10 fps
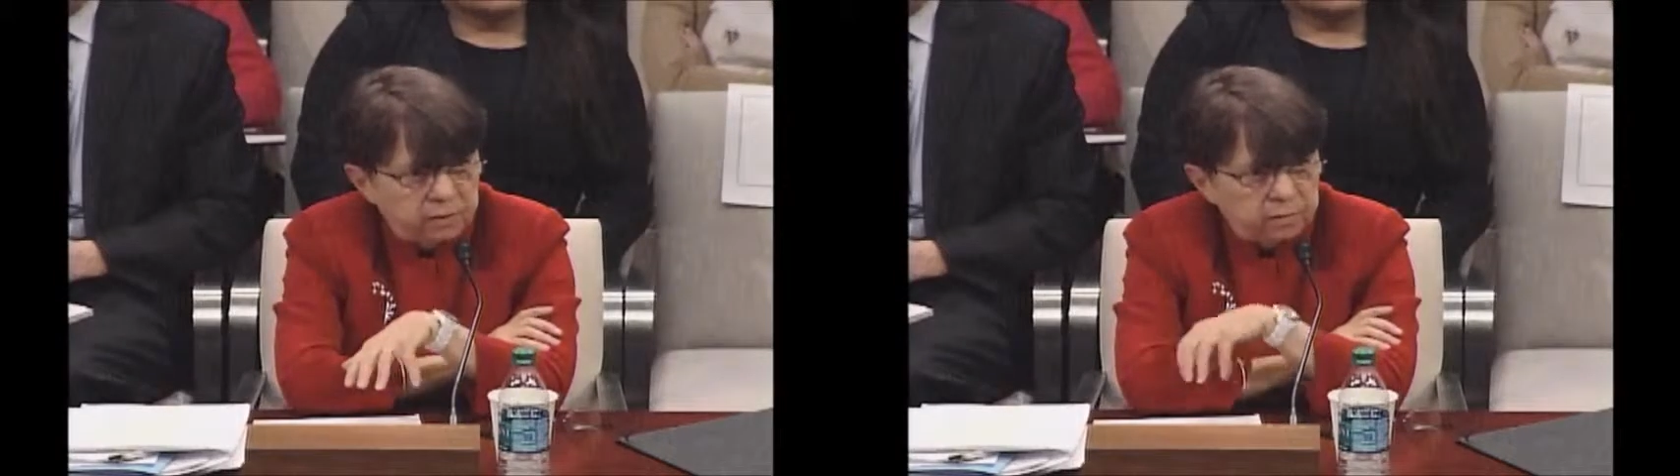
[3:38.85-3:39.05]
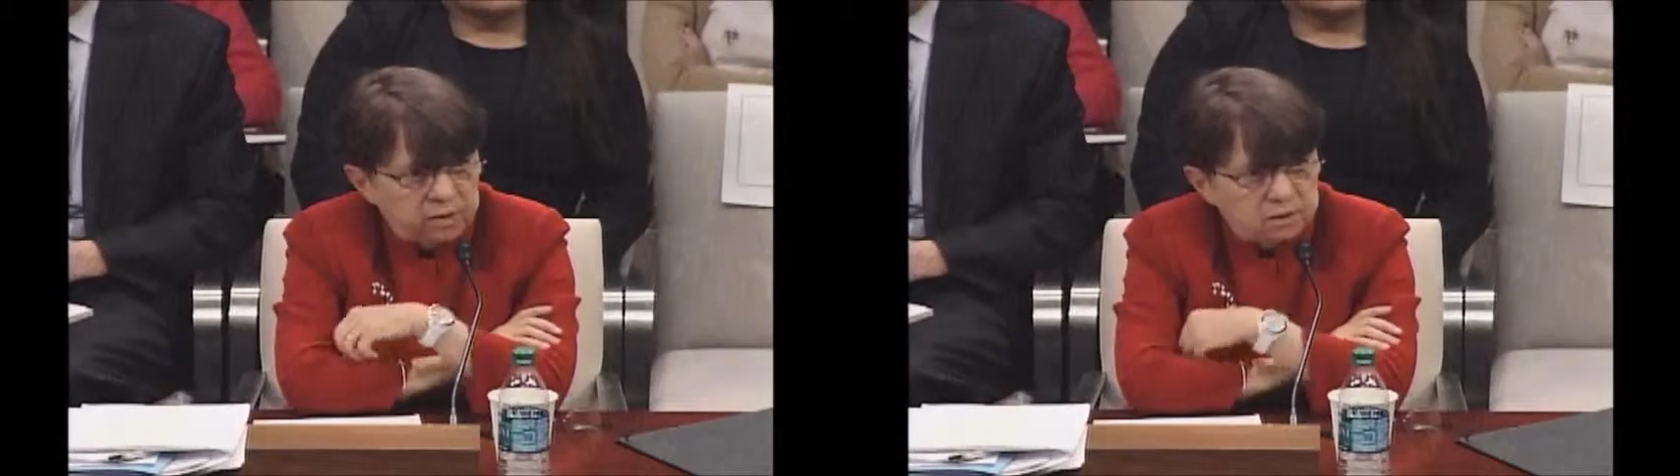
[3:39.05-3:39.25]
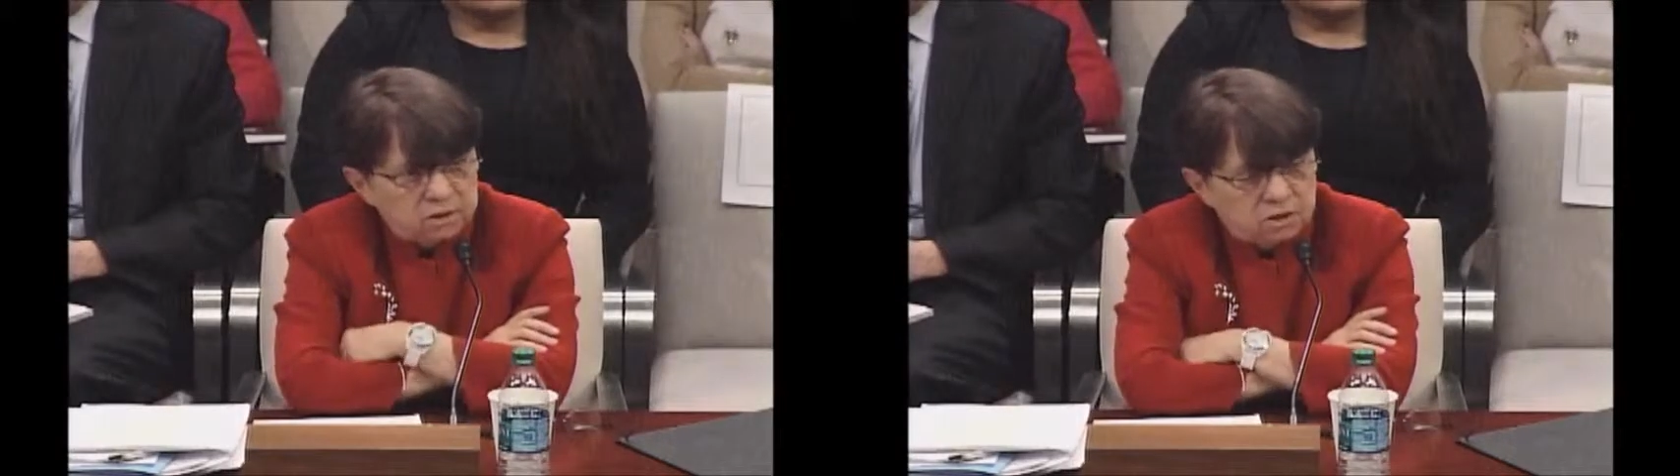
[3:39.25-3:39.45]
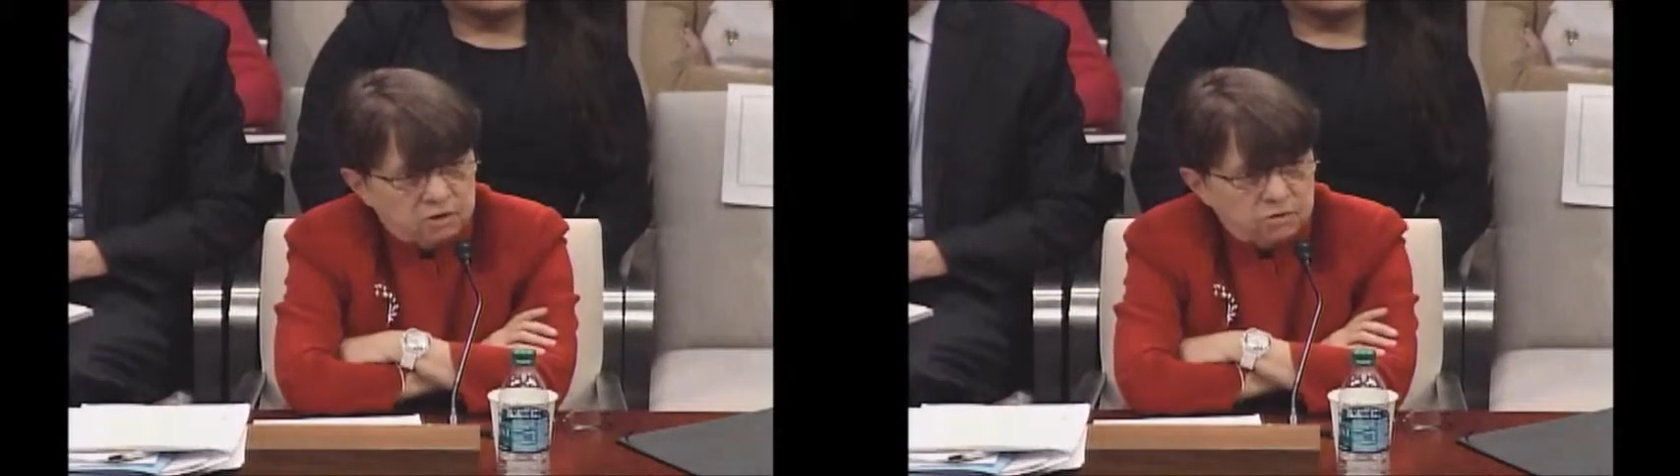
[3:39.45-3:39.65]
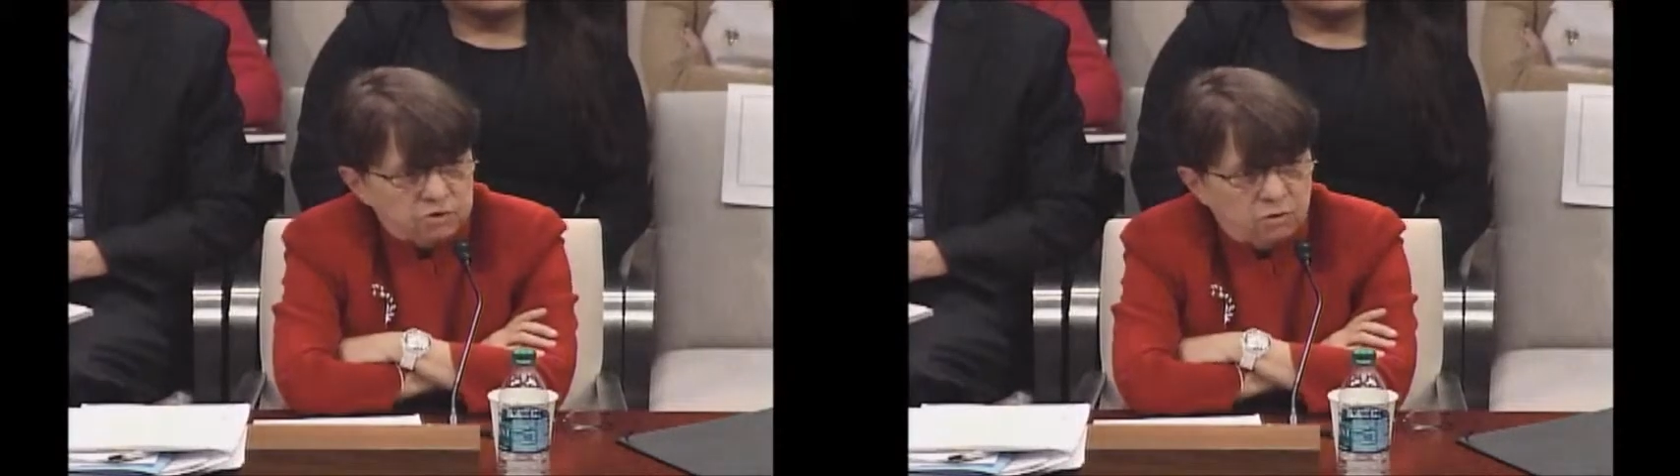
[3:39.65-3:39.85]
the beat that's
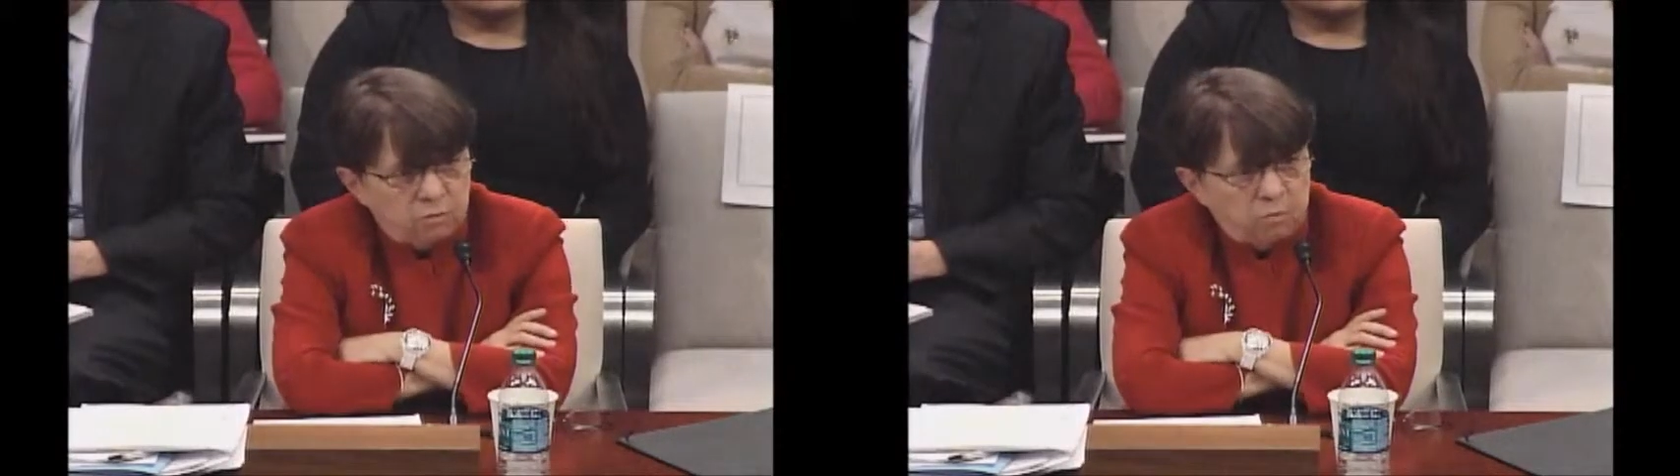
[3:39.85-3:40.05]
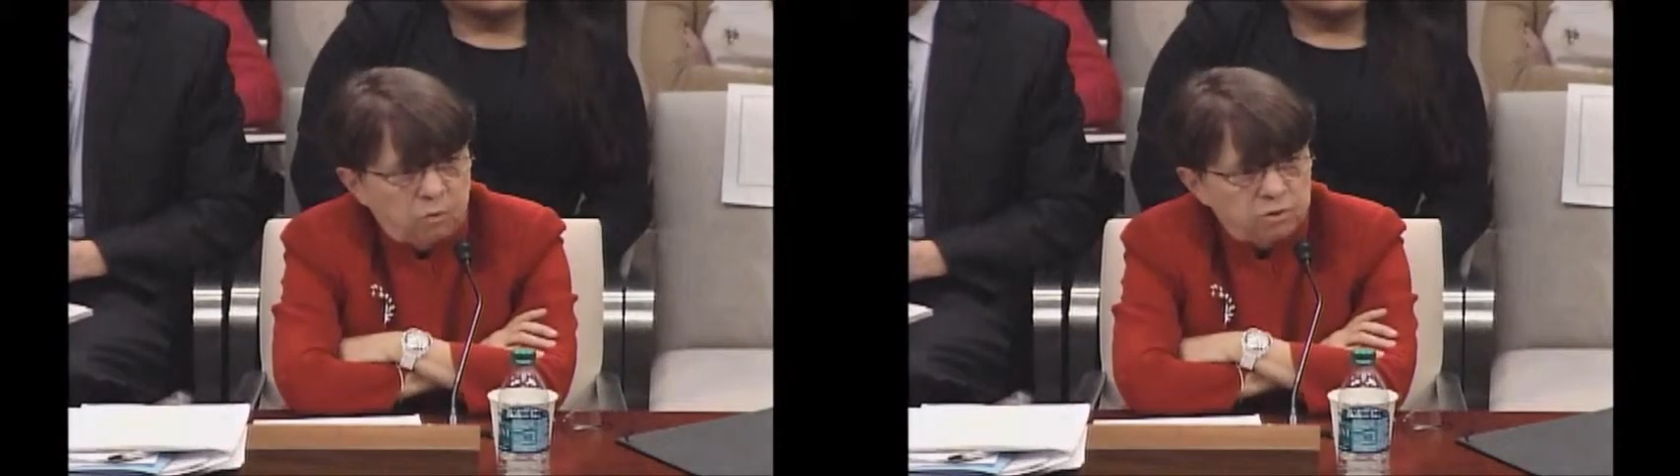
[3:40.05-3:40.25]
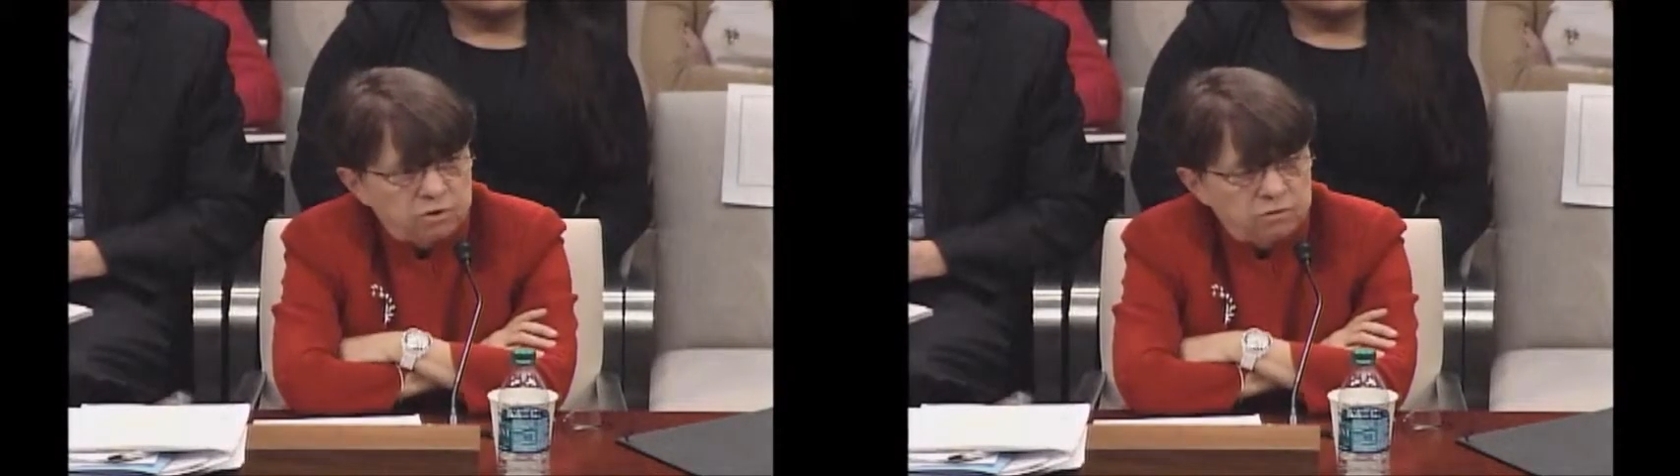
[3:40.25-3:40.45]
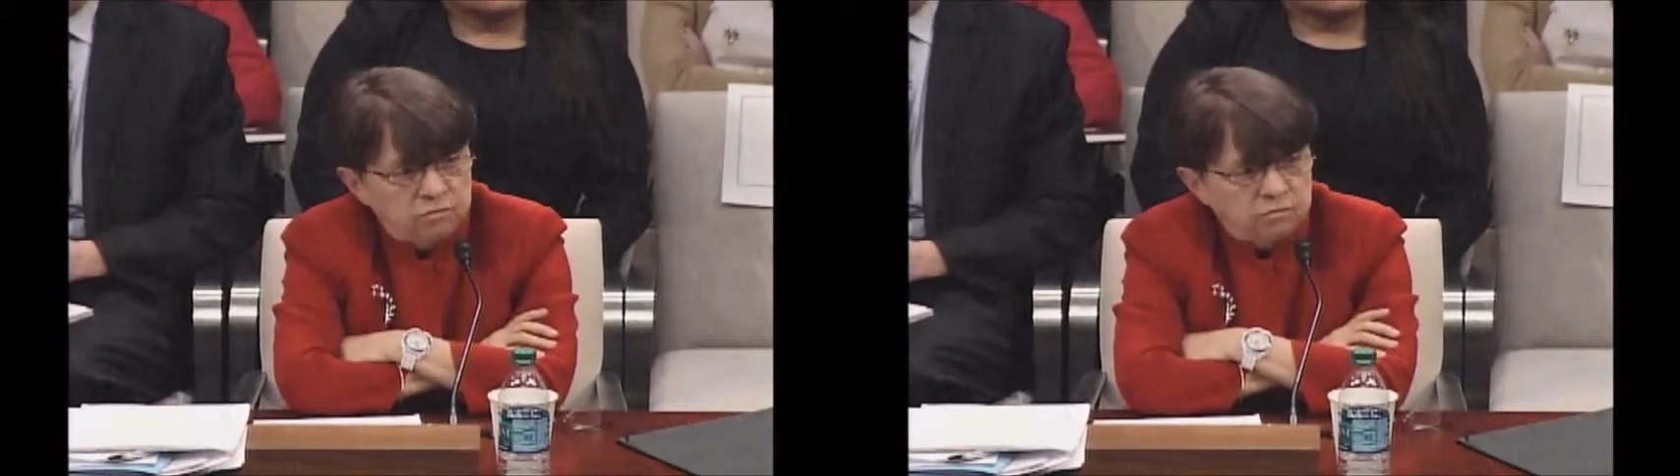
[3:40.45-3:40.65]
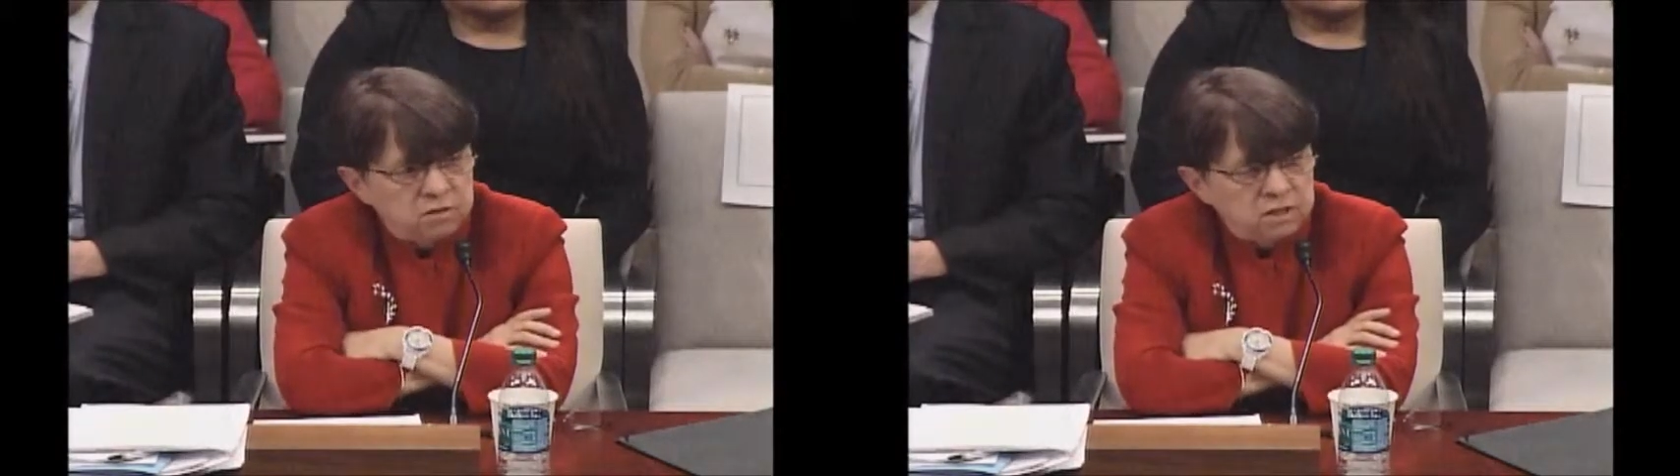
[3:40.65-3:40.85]
also so important to